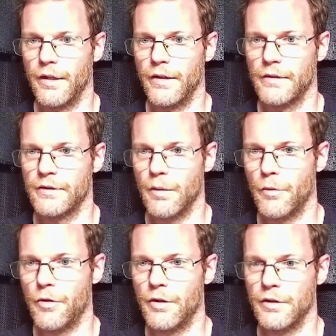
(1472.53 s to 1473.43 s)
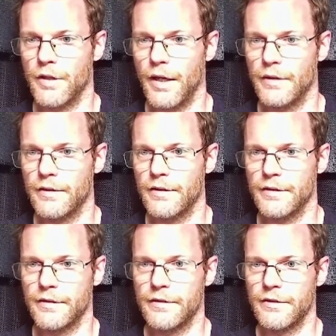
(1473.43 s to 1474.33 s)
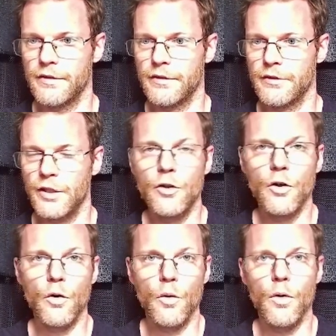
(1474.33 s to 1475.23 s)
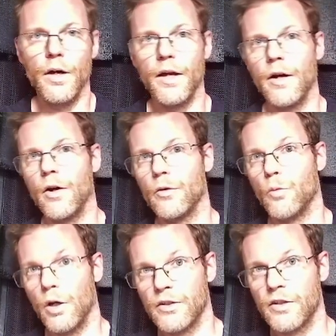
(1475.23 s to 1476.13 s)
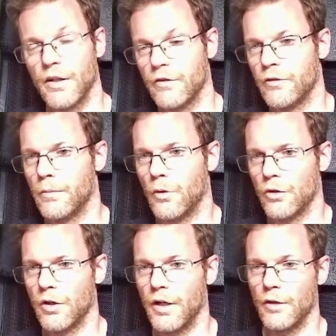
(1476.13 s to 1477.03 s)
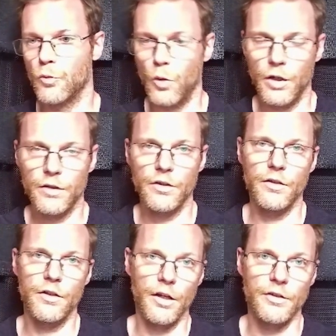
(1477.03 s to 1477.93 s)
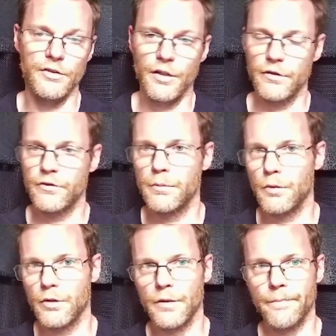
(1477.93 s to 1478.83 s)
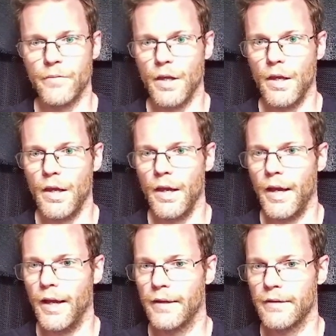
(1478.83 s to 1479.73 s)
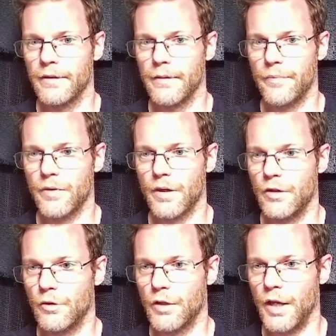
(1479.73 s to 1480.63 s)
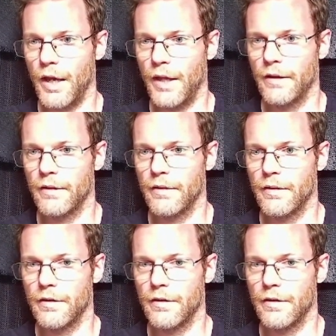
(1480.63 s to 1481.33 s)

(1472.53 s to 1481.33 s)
something that is 0 on one side of the border and 1 on the other side of the border. And you can